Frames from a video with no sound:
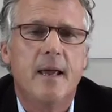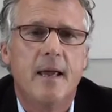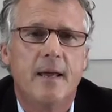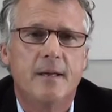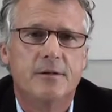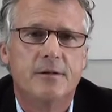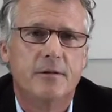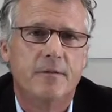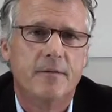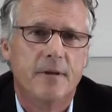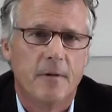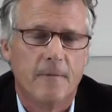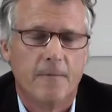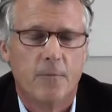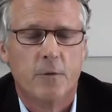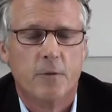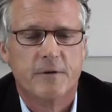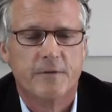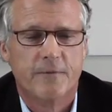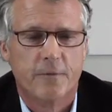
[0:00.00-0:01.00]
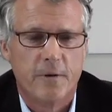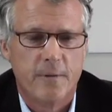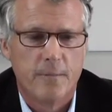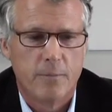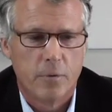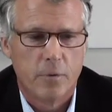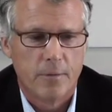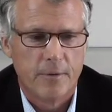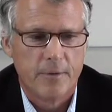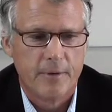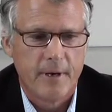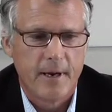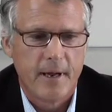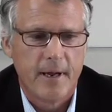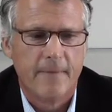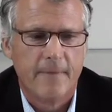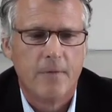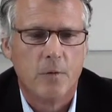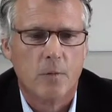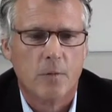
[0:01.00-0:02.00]
and so therefore it's very important to
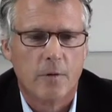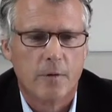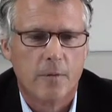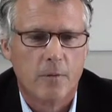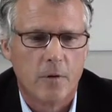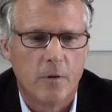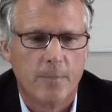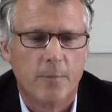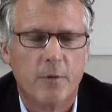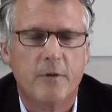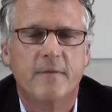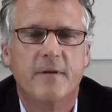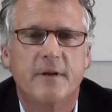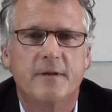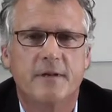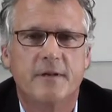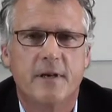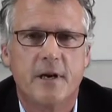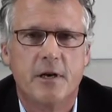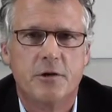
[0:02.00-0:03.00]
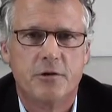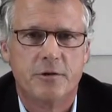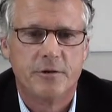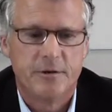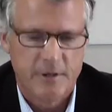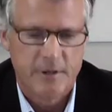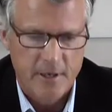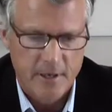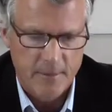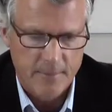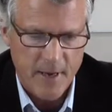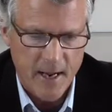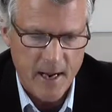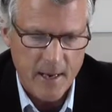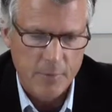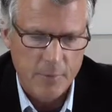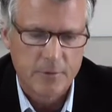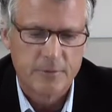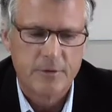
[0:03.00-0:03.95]
have your corporate investigation team able